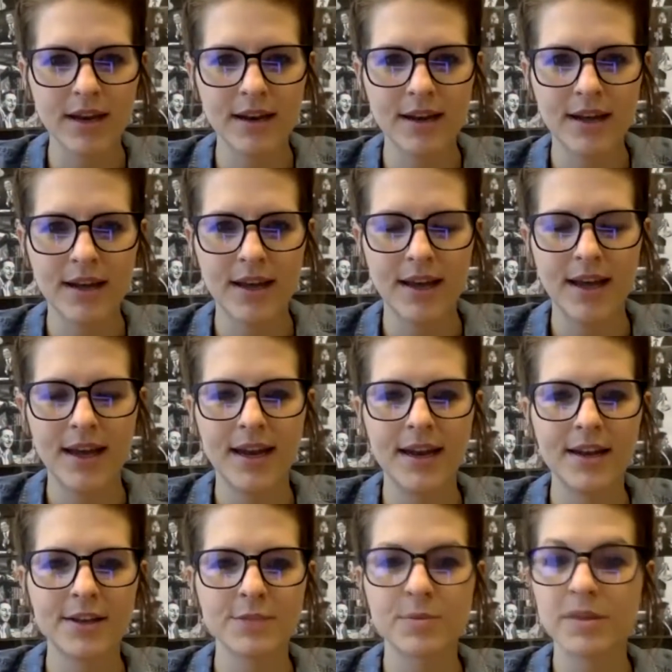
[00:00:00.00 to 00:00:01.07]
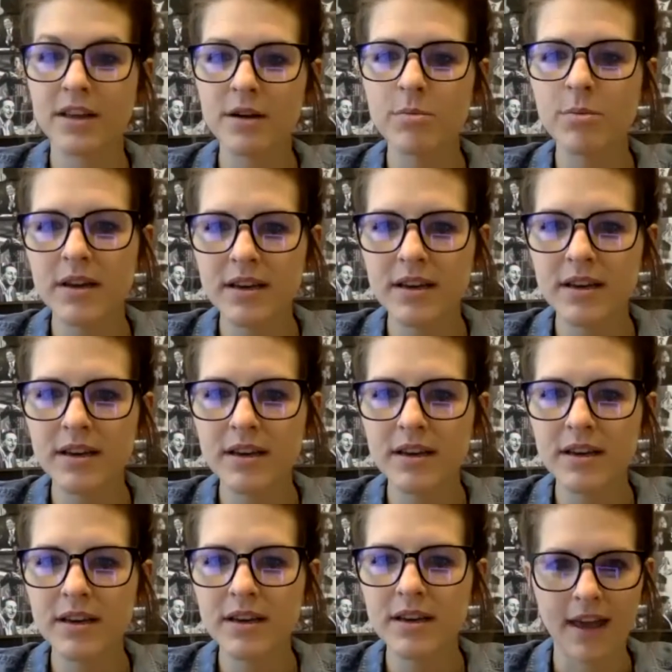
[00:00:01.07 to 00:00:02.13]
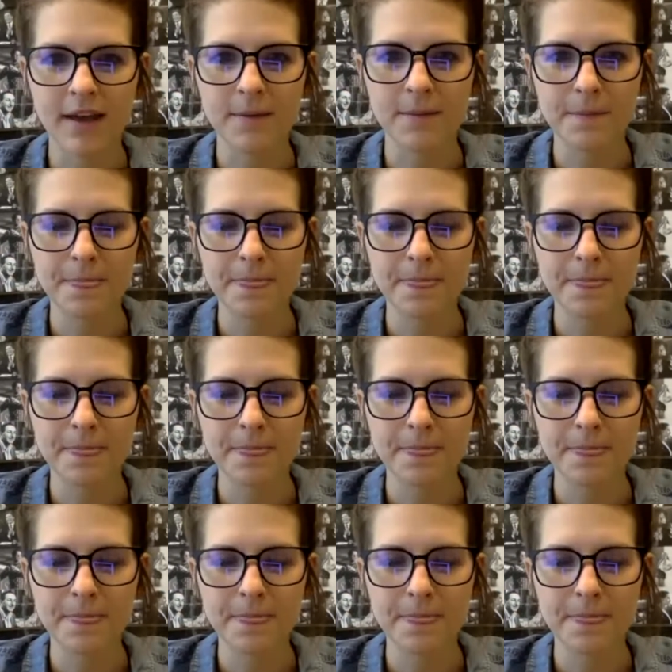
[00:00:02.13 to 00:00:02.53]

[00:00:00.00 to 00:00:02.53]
And he goes, but they're playing the wrong game.